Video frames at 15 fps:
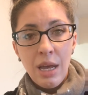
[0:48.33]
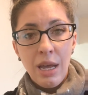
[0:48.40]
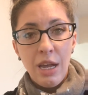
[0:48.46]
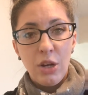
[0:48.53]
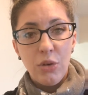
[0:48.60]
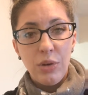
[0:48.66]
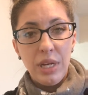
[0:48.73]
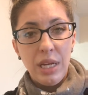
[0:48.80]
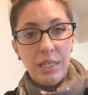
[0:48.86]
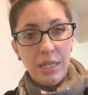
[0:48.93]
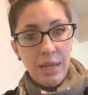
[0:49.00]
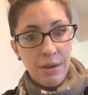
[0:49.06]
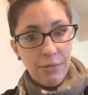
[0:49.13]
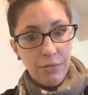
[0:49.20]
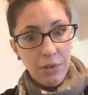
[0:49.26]
It creates
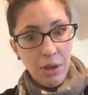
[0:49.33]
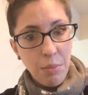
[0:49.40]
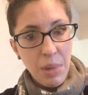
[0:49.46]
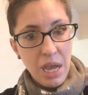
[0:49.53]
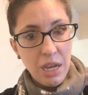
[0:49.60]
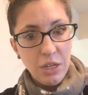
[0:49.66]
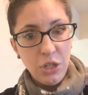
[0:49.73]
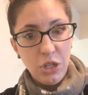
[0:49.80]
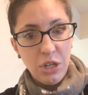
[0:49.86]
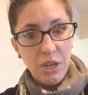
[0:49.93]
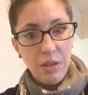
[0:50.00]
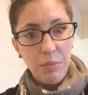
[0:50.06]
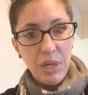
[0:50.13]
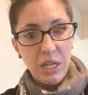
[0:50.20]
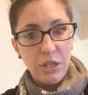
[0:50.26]

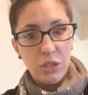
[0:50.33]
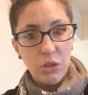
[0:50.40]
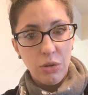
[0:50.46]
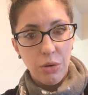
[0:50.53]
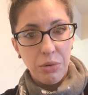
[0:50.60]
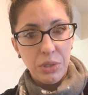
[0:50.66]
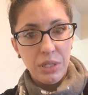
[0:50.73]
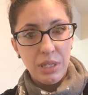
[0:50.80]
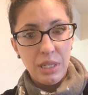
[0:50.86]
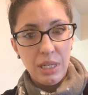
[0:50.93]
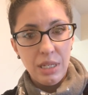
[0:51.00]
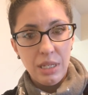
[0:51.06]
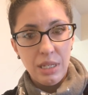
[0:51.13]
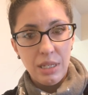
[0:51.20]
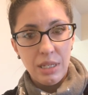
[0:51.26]
inflammation because Crohn's
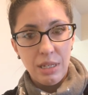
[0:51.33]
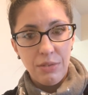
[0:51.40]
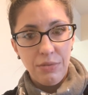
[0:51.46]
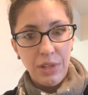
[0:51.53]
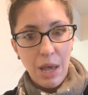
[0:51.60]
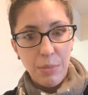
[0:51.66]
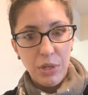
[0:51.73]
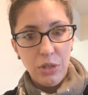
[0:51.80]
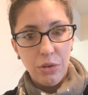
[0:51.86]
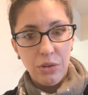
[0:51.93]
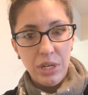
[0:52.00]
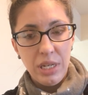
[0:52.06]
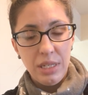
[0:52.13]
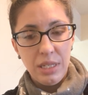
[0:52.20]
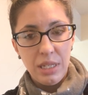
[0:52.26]
disease is an
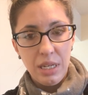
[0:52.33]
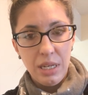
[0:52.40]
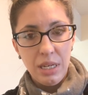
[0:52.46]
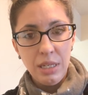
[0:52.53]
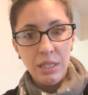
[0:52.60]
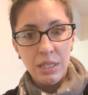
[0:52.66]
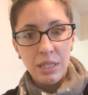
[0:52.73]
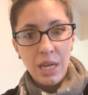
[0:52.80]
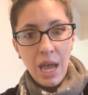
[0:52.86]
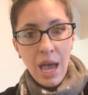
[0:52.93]
inflammatory disease,